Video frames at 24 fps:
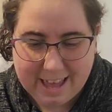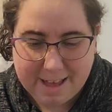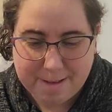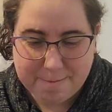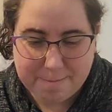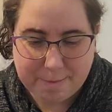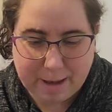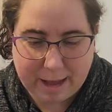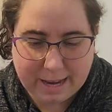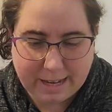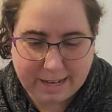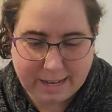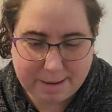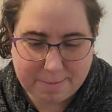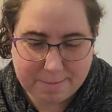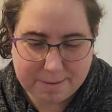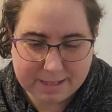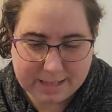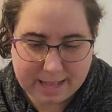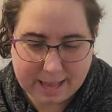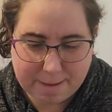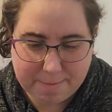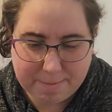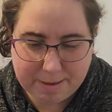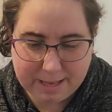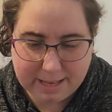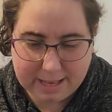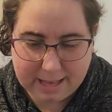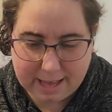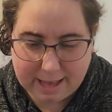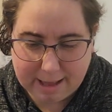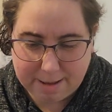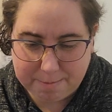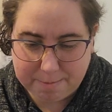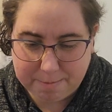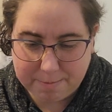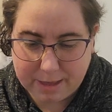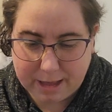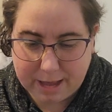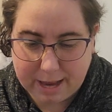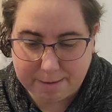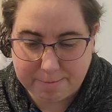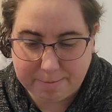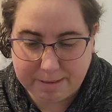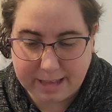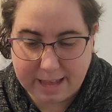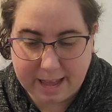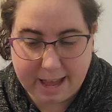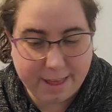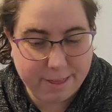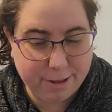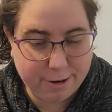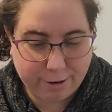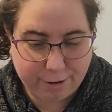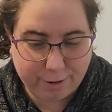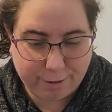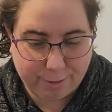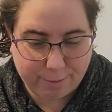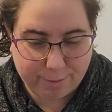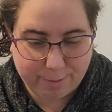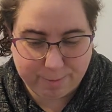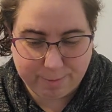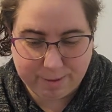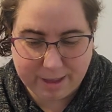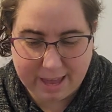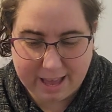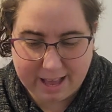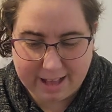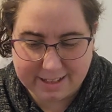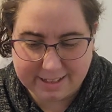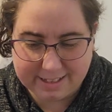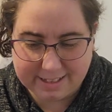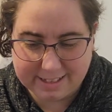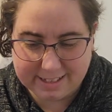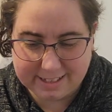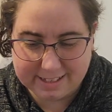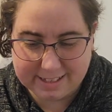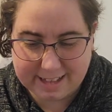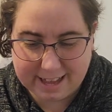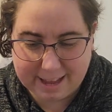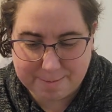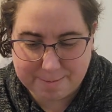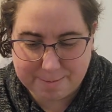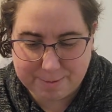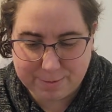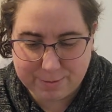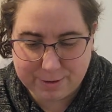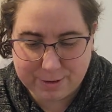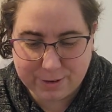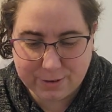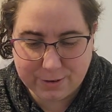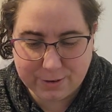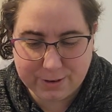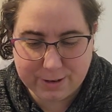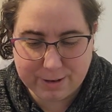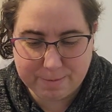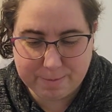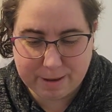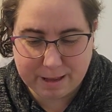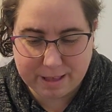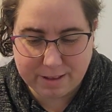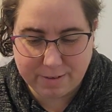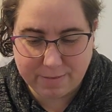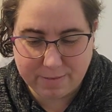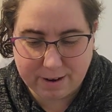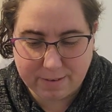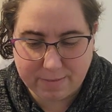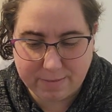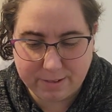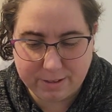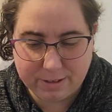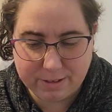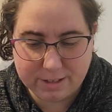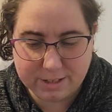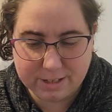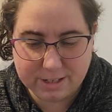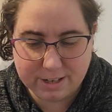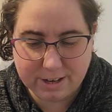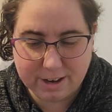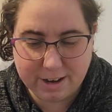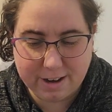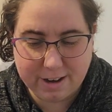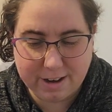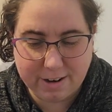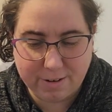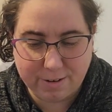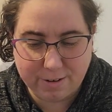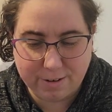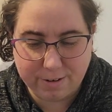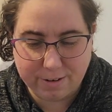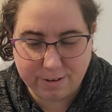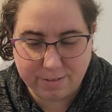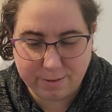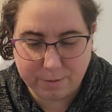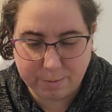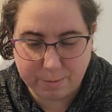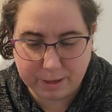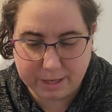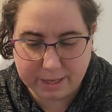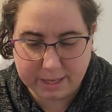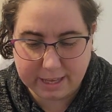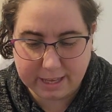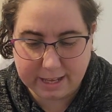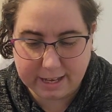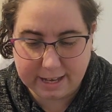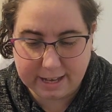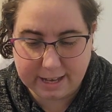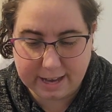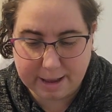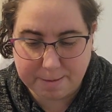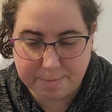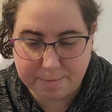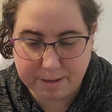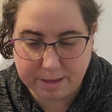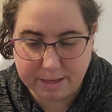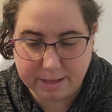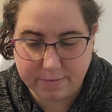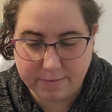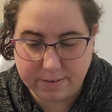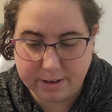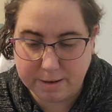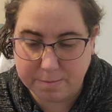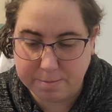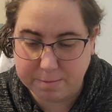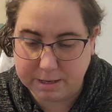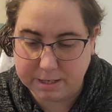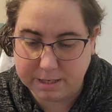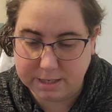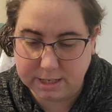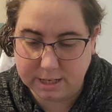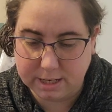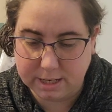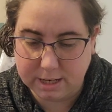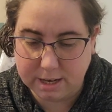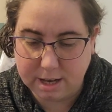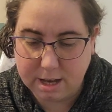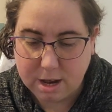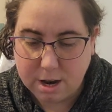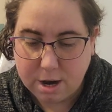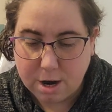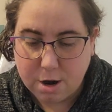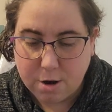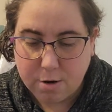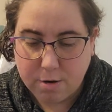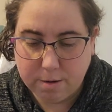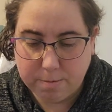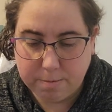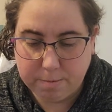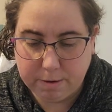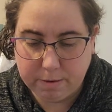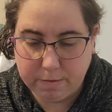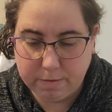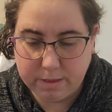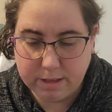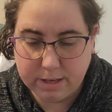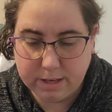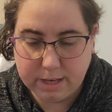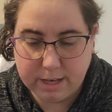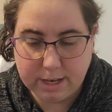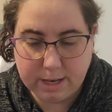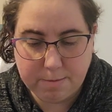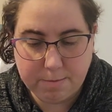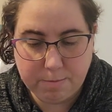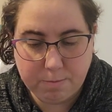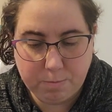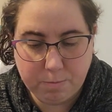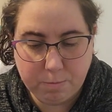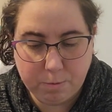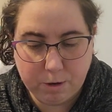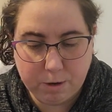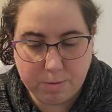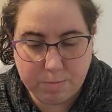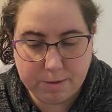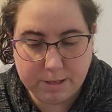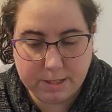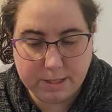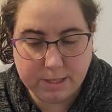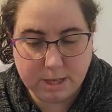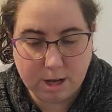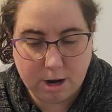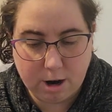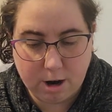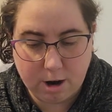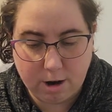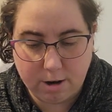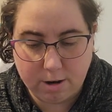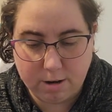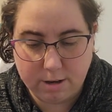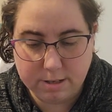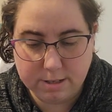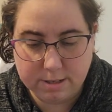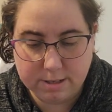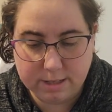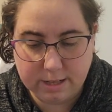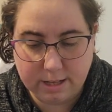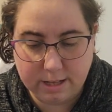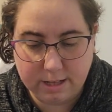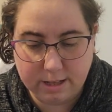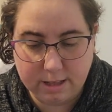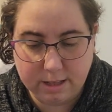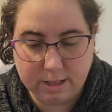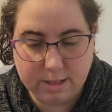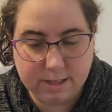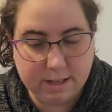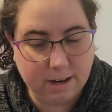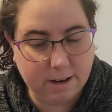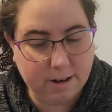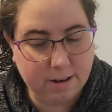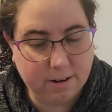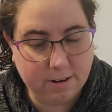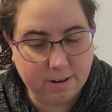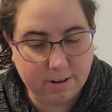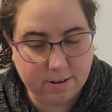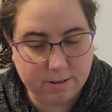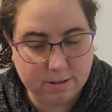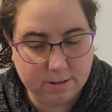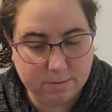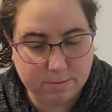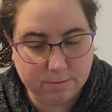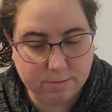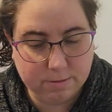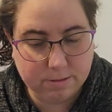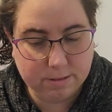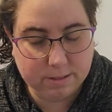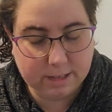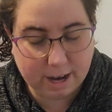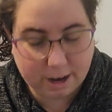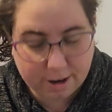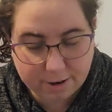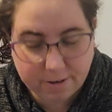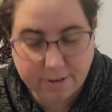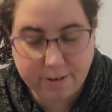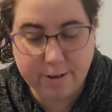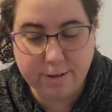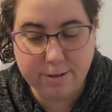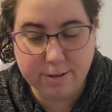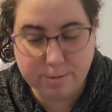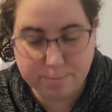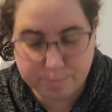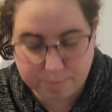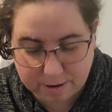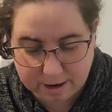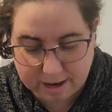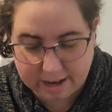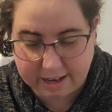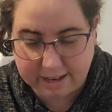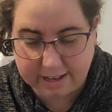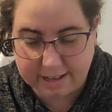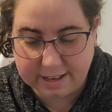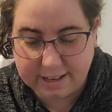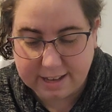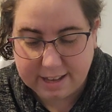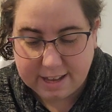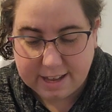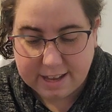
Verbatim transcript: My name is Amy Gumm. I'm the other girl from Kansas. I've been recruited by the Revolutionary Order of the Wicked, and I've been given a mission. Remove the Tin Woodman's heart, steal the Scarecrow's, scarecrow's brain,